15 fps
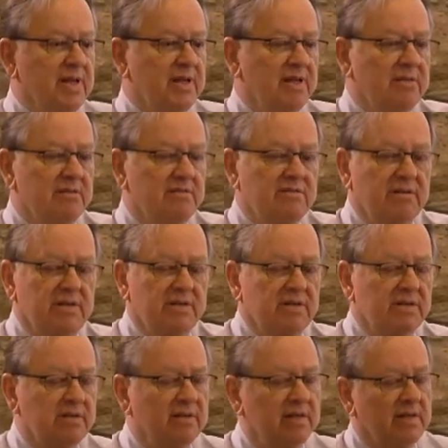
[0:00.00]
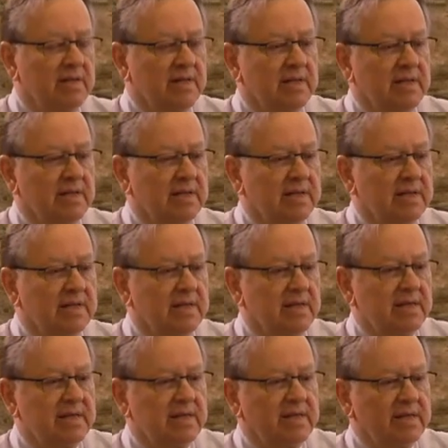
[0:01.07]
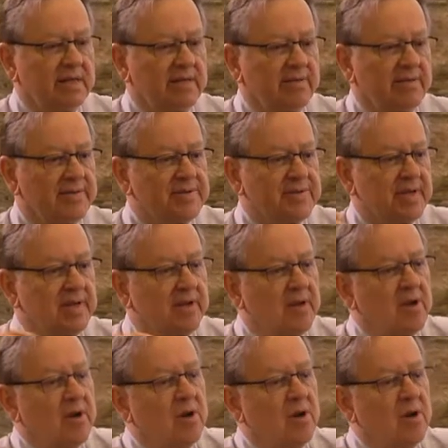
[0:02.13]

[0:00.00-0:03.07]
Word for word: Anatolia, and then there is an